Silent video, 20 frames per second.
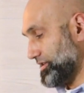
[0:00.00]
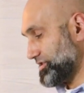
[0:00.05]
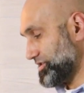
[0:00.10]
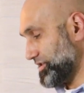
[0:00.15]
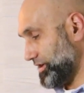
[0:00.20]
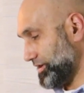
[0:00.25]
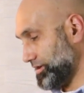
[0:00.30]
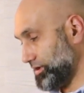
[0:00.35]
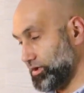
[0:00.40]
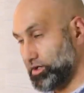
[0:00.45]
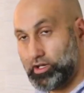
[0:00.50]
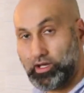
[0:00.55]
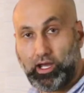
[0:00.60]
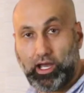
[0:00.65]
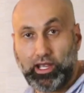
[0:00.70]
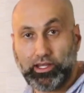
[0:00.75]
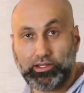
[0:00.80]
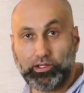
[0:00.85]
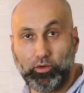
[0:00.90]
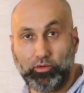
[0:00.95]
that's it.
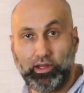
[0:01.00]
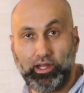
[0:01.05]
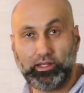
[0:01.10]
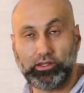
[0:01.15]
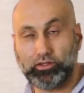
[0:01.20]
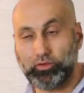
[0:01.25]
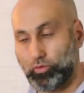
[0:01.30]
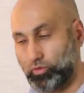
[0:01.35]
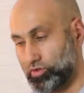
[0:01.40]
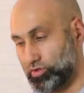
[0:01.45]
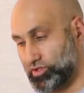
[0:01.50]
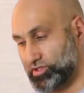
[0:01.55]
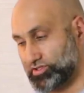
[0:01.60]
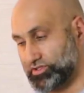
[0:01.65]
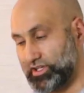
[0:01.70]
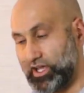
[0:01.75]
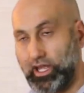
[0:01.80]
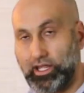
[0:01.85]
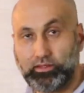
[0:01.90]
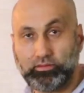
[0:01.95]
I donate
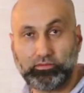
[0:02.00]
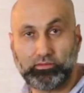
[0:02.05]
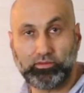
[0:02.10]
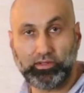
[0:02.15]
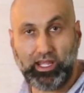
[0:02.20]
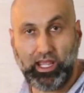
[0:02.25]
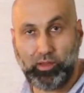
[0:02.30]
towards that